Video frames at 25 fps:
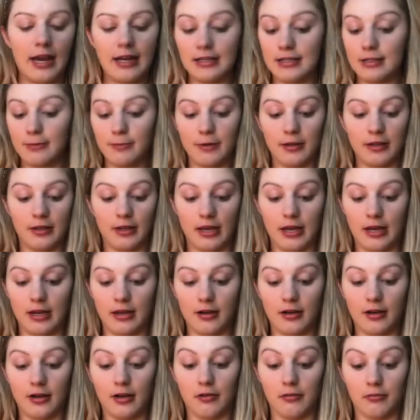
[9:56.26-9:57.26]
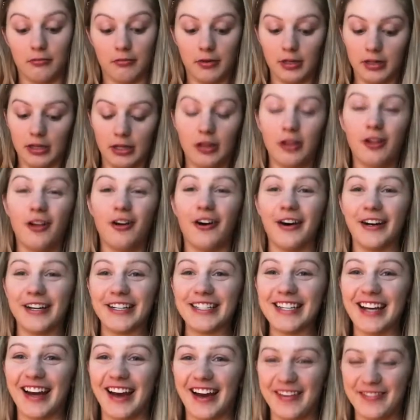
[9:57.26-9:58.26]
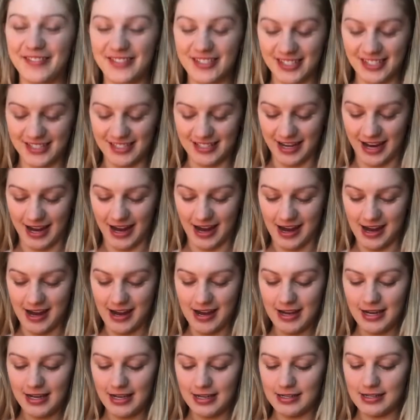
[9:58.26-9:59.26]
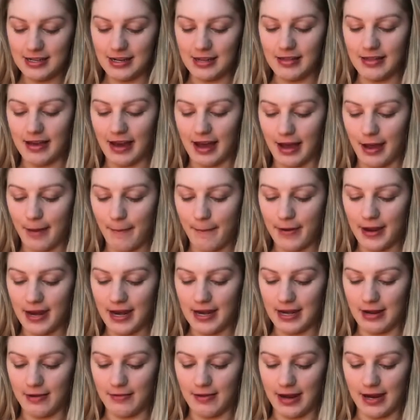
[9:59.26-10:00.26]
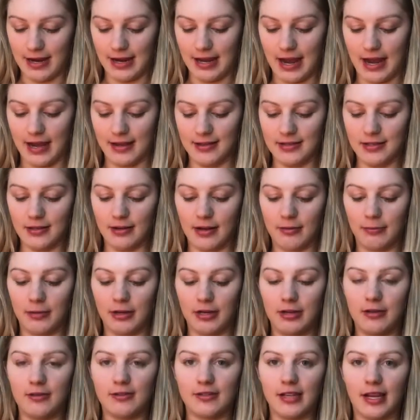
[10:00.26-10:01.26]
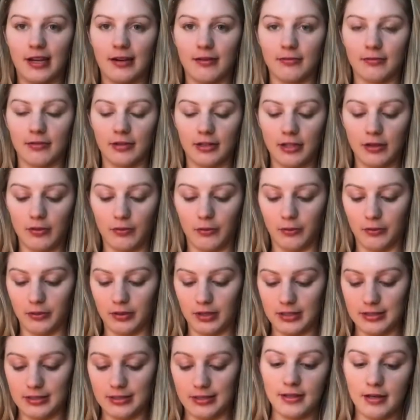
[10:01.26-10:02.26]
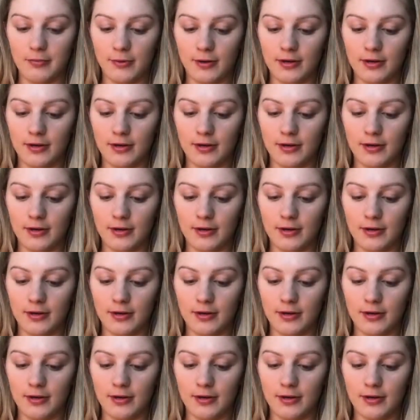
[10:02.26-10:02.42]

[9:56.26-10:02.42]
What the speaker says: it's been like a really long time since I did that. But anyway, yeah, so I'm gonna use like a really old concealer.